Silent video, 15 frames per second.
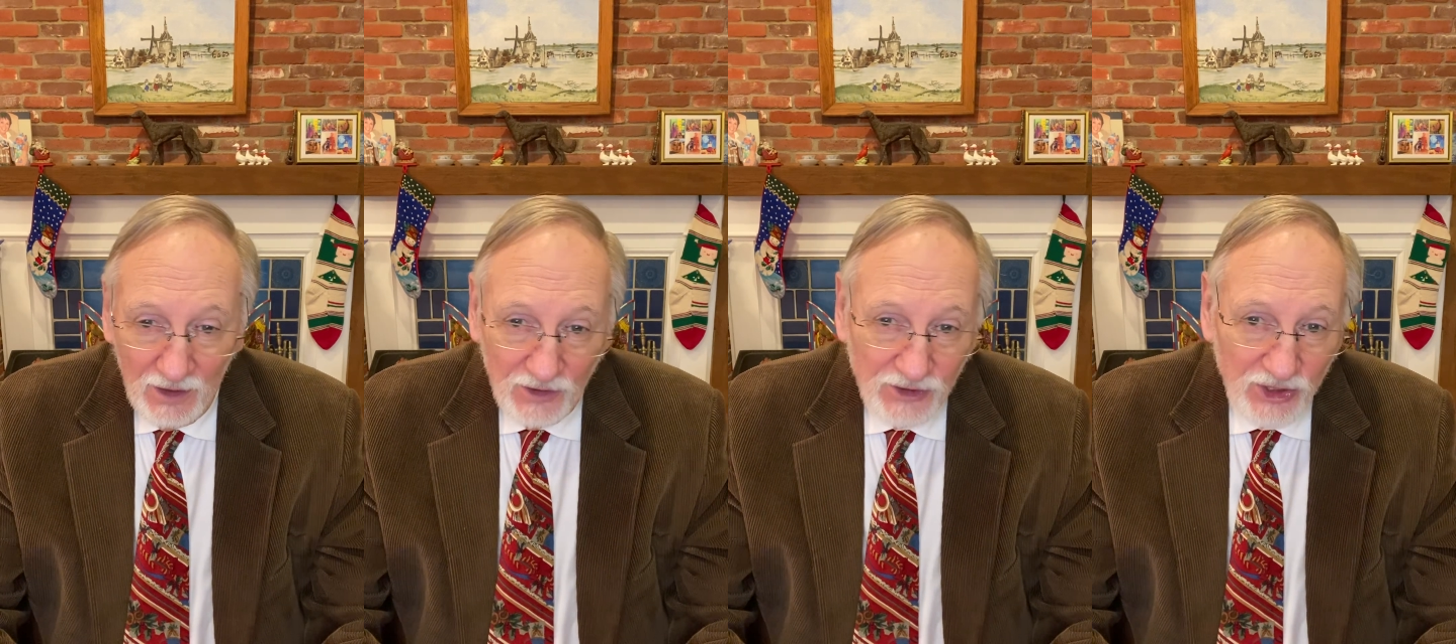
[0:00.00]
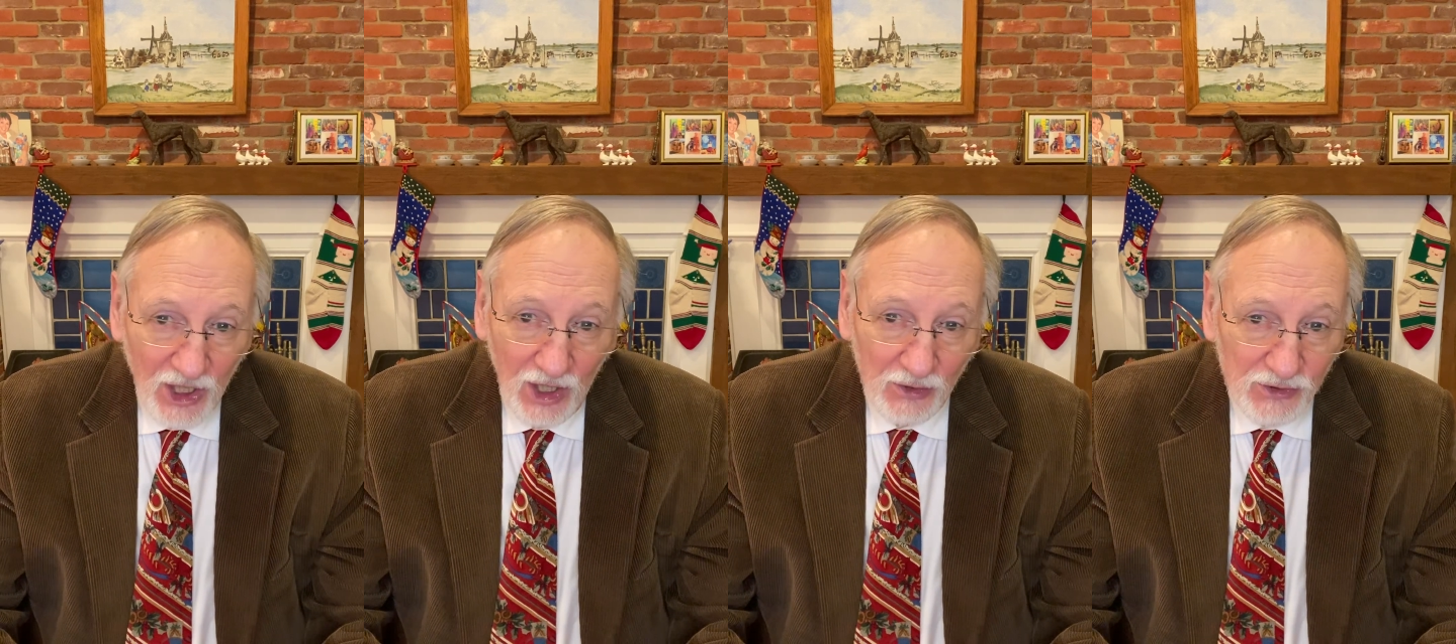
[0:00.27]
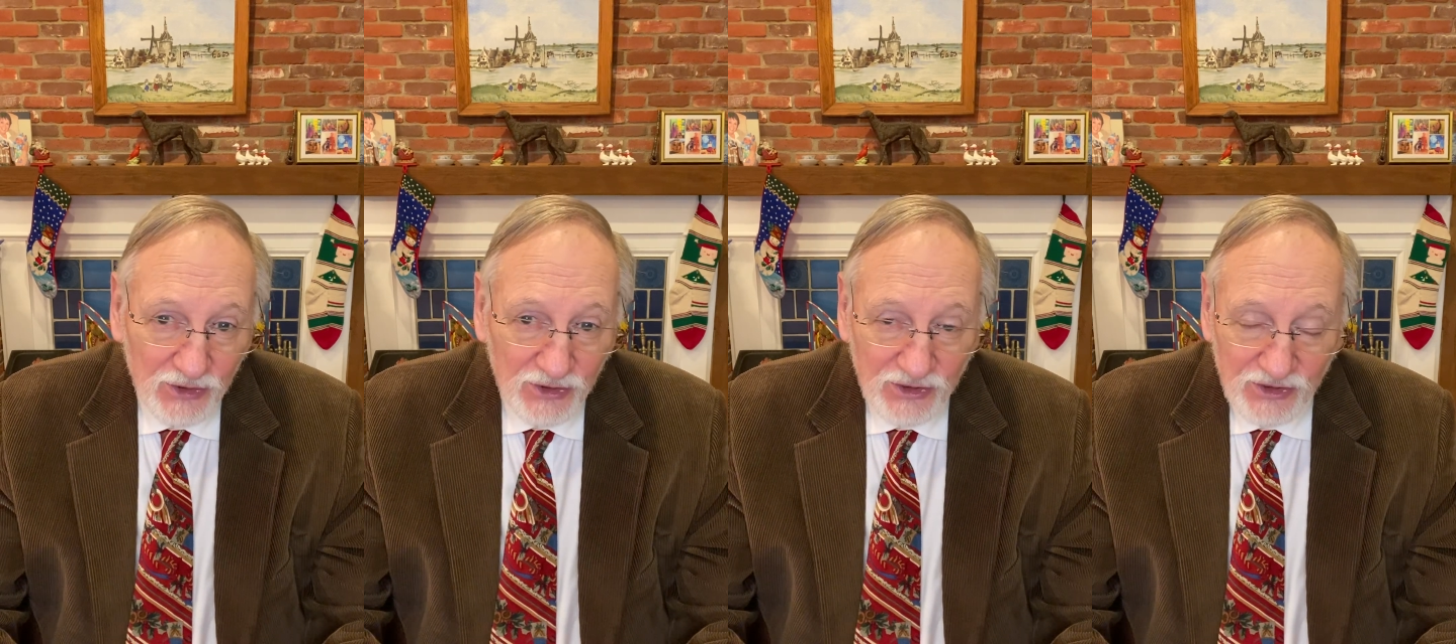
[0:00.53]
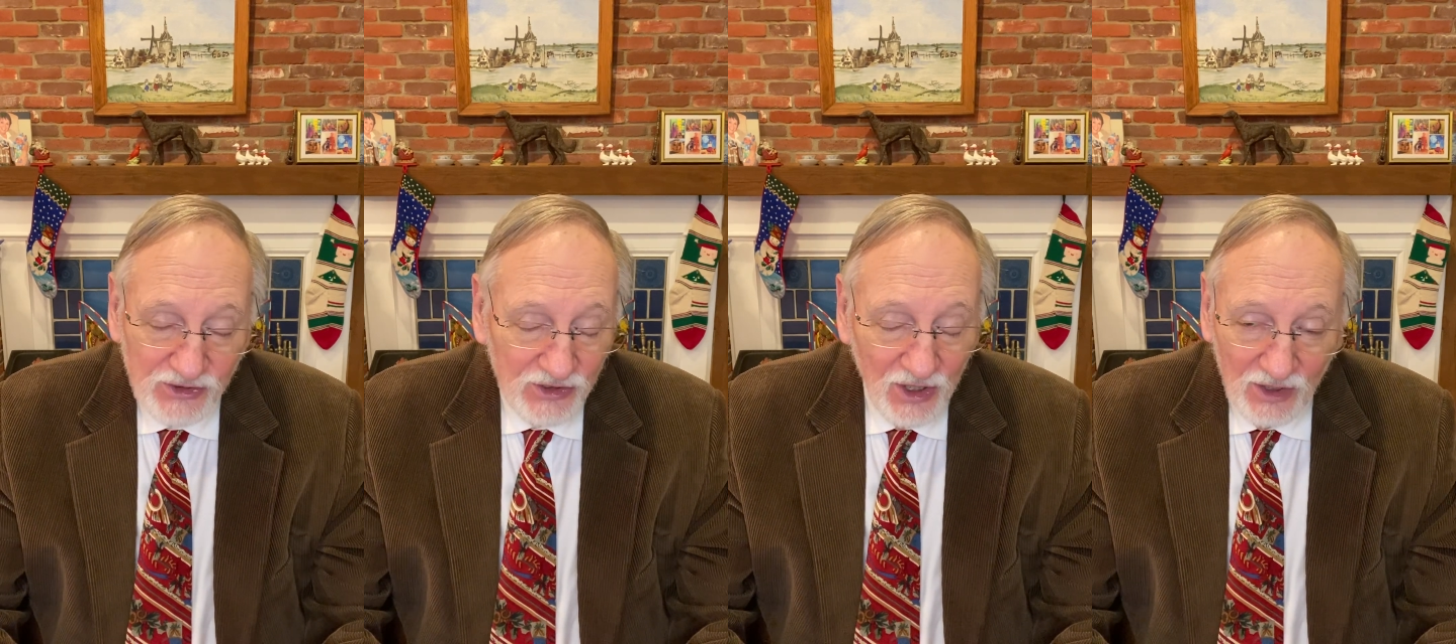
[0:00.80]

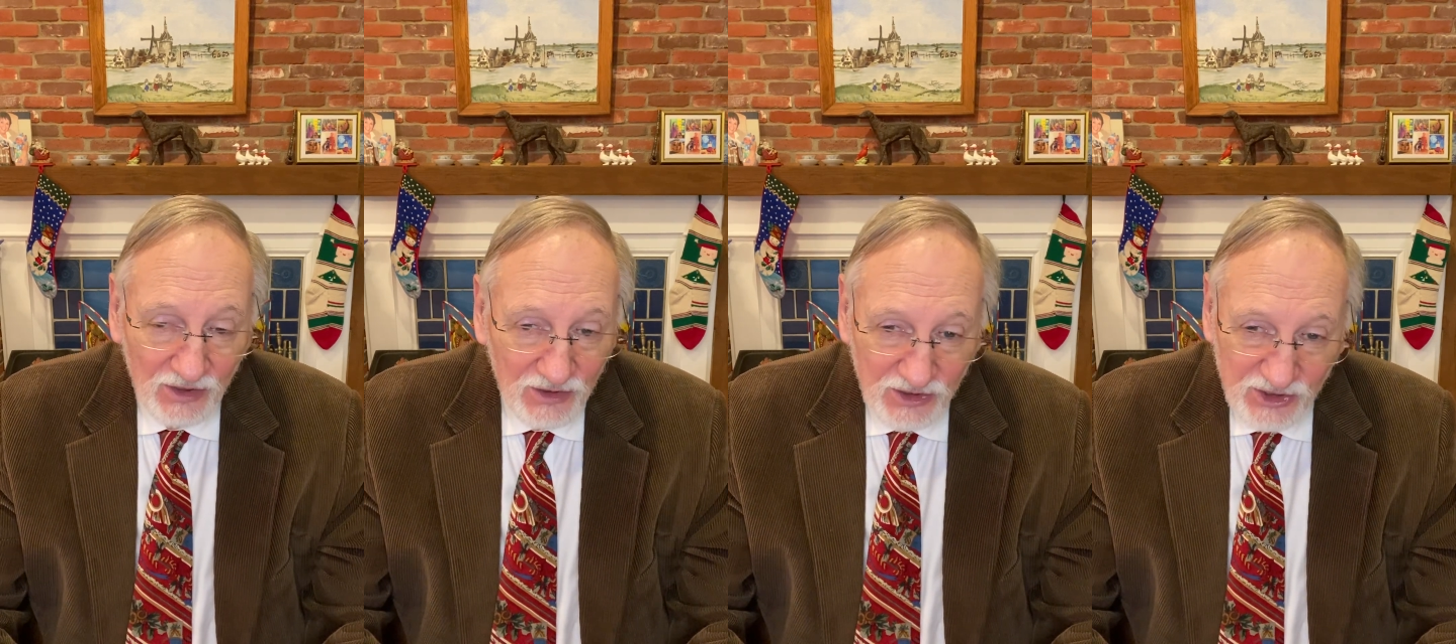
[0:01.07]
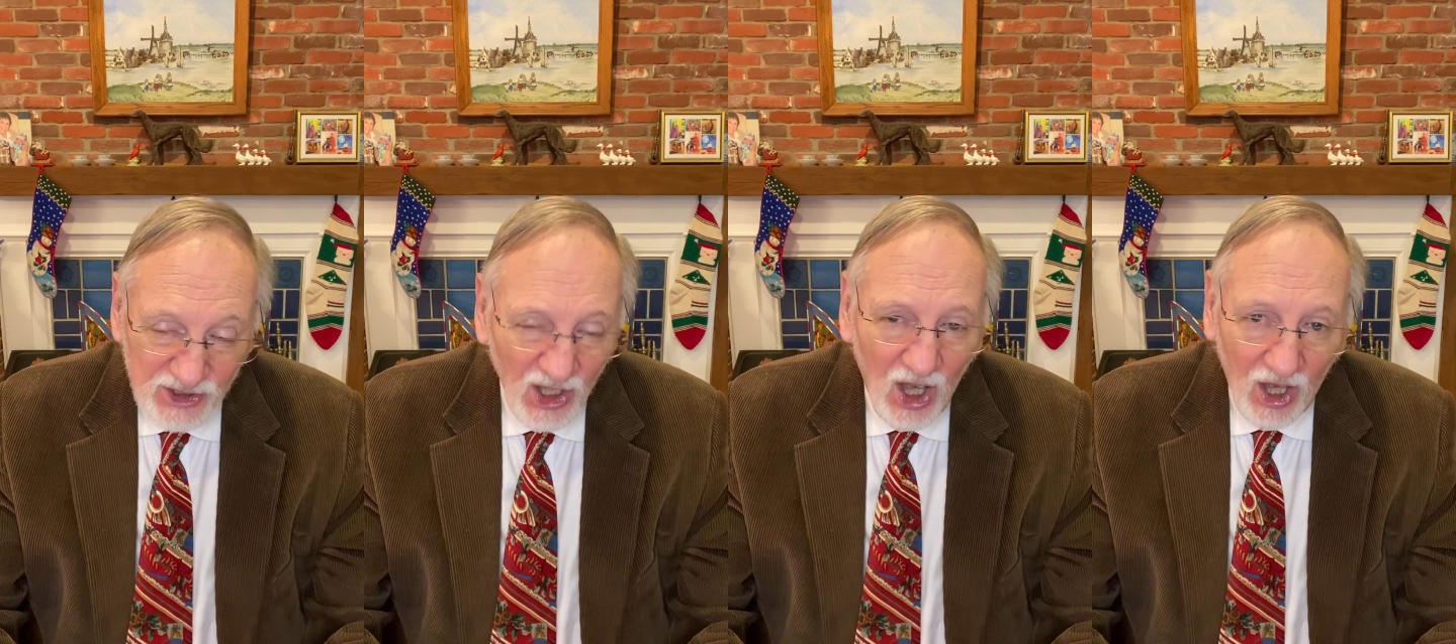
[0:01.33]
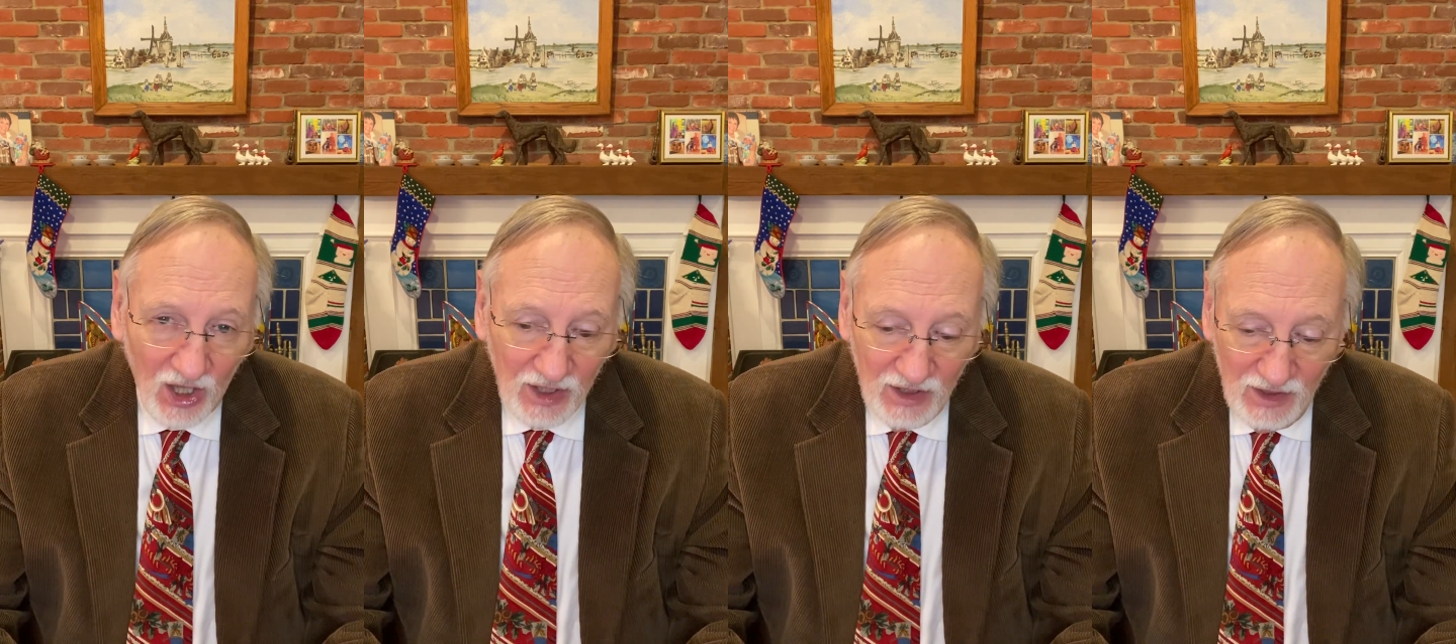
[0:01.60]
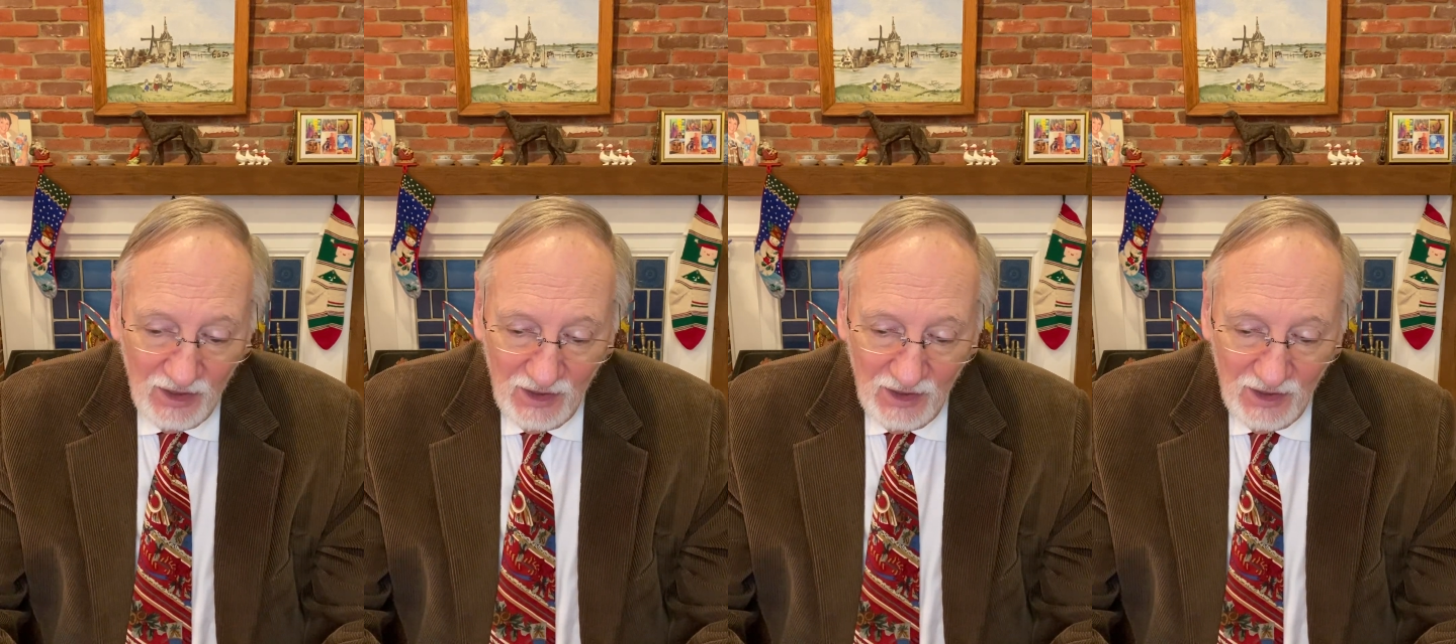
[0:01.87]
child's sock.